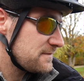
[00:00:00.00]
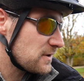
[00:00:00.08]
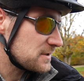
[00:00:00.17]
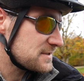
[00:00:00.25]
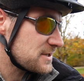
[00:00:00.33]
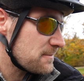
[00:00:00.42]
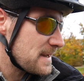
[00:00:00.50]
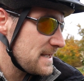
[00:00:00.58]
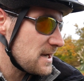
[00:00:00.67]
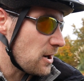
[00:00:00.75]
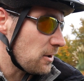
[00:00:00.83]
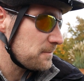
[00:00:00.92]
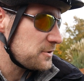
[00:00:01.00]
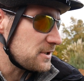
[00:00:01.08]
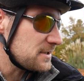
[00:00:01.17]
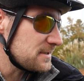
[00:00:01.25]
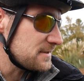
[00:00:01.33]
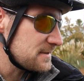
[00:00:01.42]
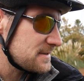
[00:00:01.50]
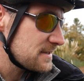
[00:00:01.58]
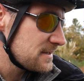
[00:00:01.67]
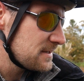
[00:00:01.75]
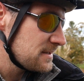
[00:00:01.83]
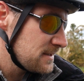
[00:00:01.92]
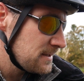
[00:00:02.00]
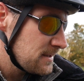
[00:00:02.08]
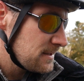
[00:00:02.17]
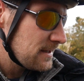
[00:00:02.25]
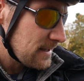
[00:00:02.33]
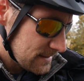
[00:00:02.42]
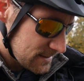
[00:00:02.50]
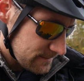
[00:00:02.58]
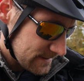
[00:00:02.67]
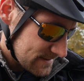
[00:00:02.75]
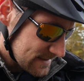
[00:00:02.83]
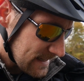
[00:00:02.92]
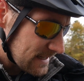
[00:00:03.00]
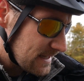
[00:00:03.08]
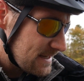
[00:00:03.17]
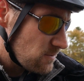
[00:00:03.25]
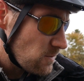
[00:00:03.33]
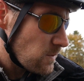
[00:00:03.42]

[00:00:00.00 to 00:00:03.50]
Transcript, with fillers: you've got so many options as to exactly,